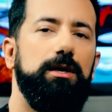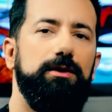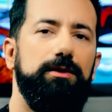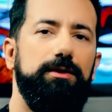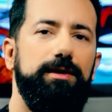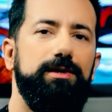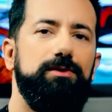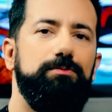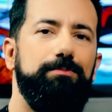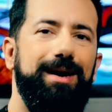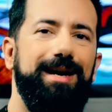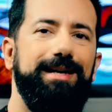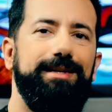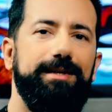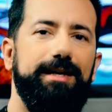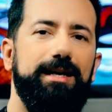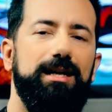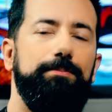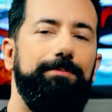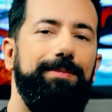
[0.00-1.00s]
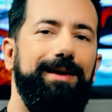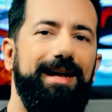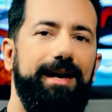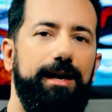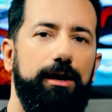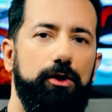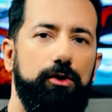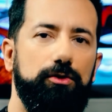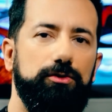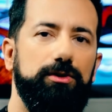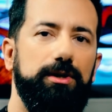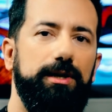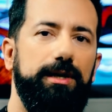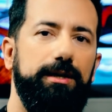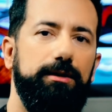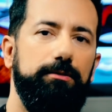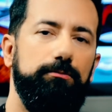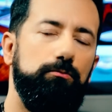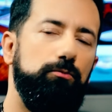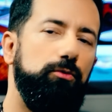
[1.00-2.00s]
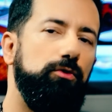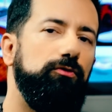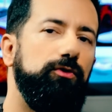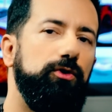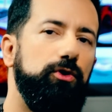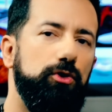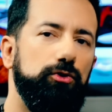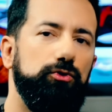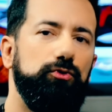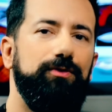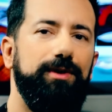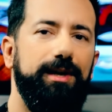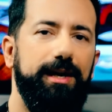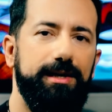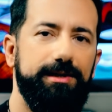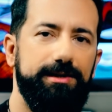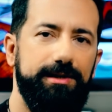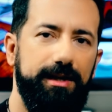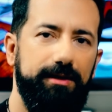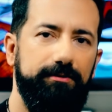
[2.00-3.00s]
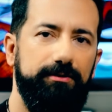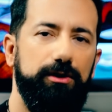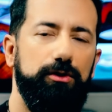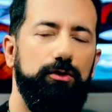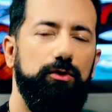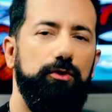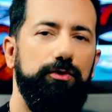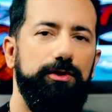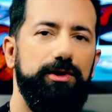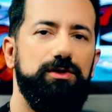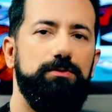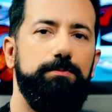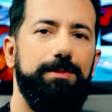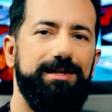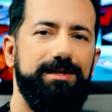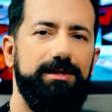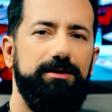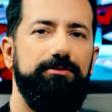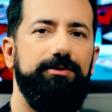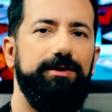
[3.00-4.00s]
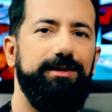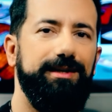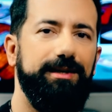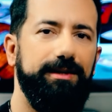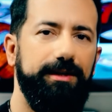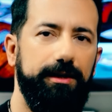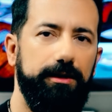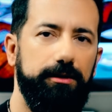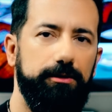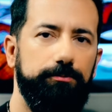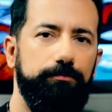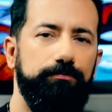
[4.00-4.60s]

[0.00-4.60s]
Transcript: this might help a lot in moving on to the next level on this specific technique.